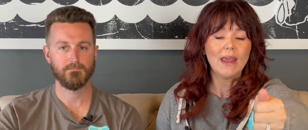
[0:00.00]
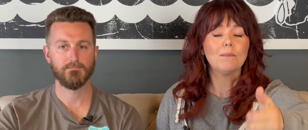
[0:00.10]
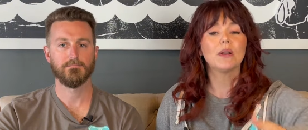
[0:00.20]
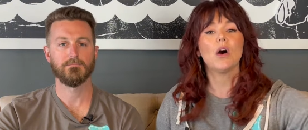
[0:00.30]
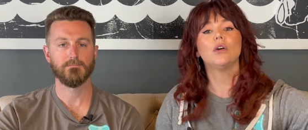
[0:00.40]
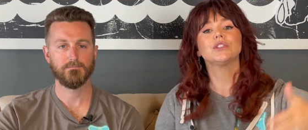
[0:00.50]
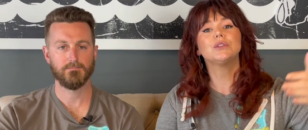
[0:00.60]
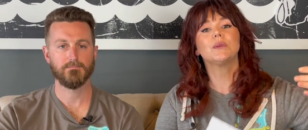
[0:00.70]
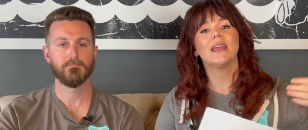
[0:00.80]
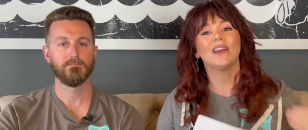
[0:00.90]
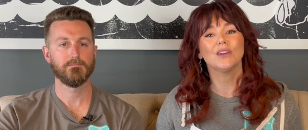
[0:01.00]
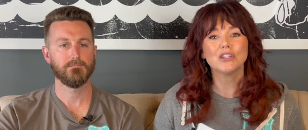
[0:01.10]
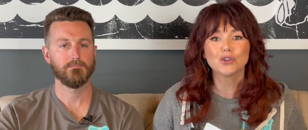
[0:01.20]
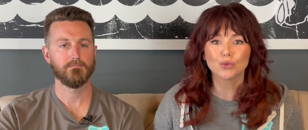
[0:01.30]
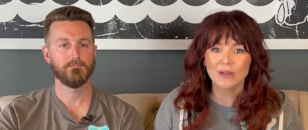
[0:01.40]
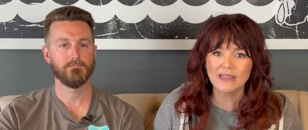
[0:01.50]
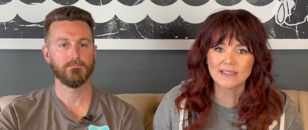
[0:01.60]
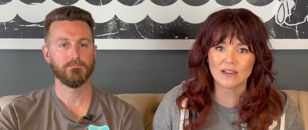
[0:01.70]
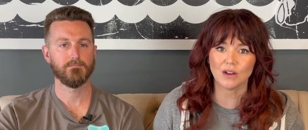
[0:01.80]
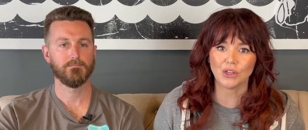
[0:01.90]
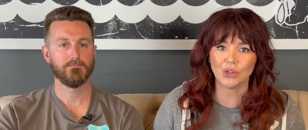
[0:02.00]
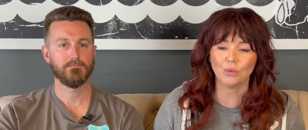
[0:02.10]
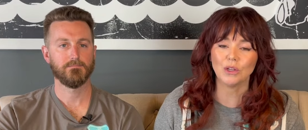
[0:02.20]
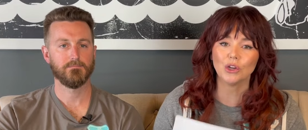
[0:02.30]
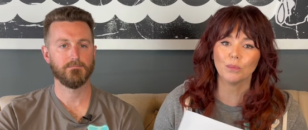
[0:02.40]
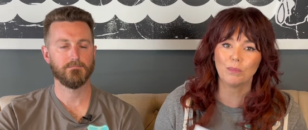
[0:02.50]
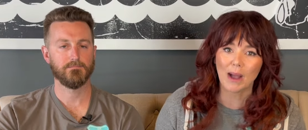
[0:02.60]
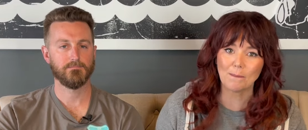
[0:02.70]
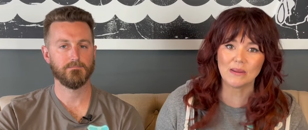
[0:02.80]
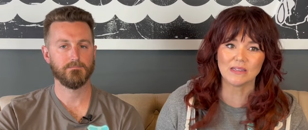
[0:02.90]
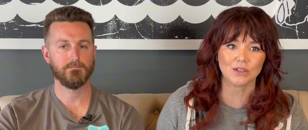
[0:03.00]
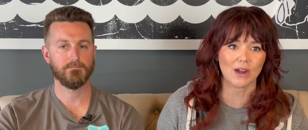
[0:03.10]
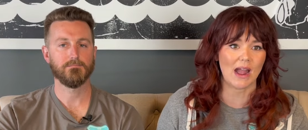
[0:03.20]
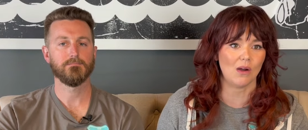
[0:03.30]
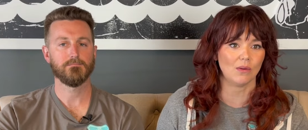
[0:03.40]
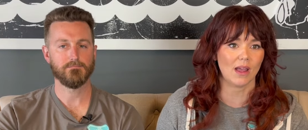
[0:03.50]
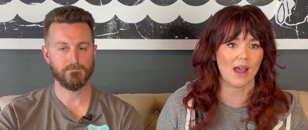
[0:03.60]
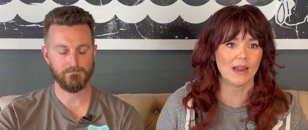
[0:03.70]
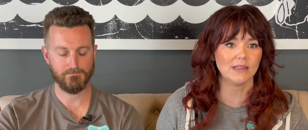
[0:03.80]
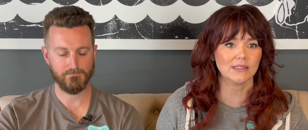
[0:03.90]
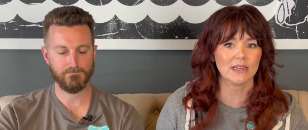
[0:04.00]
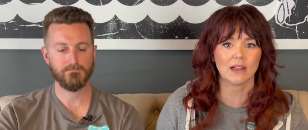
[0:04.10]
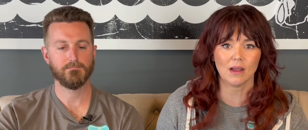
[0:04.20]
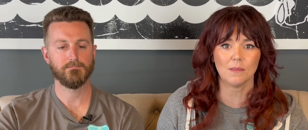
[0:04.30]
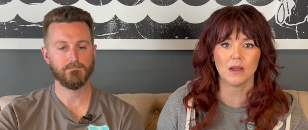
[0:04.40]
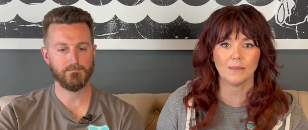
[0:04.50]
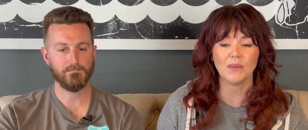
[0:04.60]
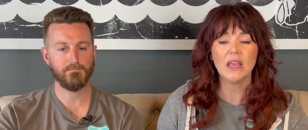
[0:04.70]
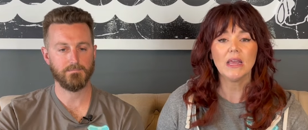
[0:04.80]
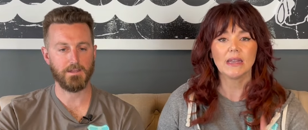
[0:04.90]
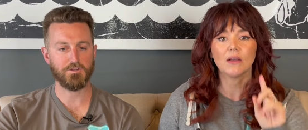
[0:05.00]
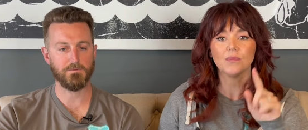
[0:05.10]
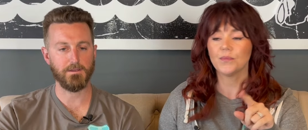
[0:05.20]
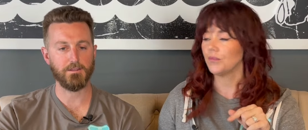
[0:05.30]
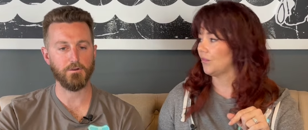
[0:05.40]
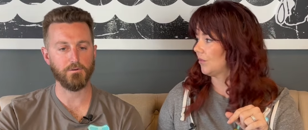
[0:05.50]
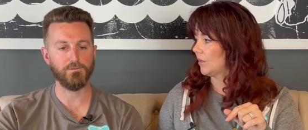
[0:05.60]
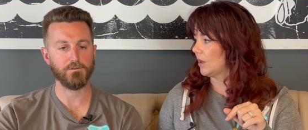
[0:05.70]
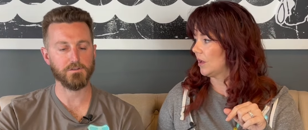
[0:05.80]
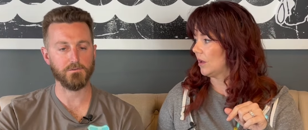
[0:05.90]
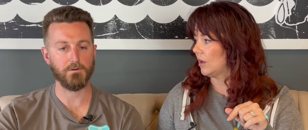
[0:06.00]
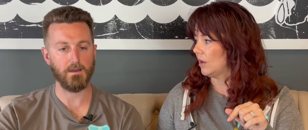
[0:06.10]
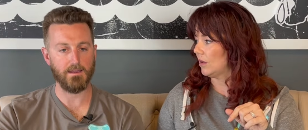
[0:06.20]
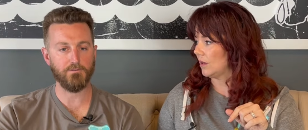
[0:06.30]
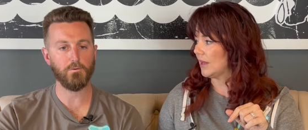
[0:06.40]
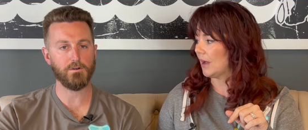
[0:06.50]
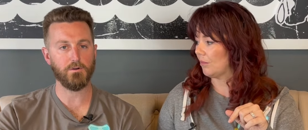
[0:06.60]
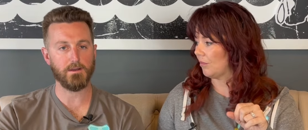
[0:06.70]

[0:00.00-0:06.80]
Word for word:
Speaker 1: but also carry treats on you when your puppies are out, guys. Like, come on. That now, should be a
Speaker 2: universal rule. Everyone yeah. who